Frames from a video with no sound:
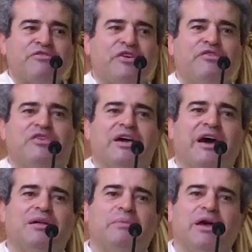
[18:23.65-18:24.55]
50
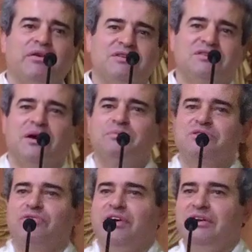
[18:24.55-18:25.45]
Hail Marys
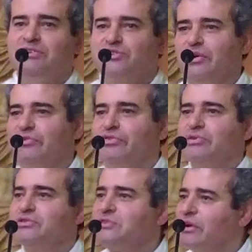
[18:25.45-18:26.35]
times three,
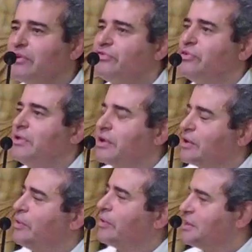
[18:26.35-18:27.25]
joyful, sorrowful, and
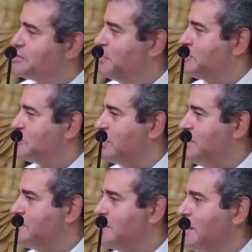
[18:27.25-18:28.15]
glorious
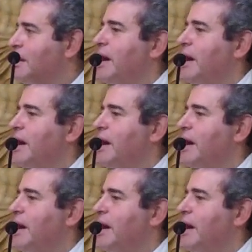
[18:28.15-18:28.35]
mysteries.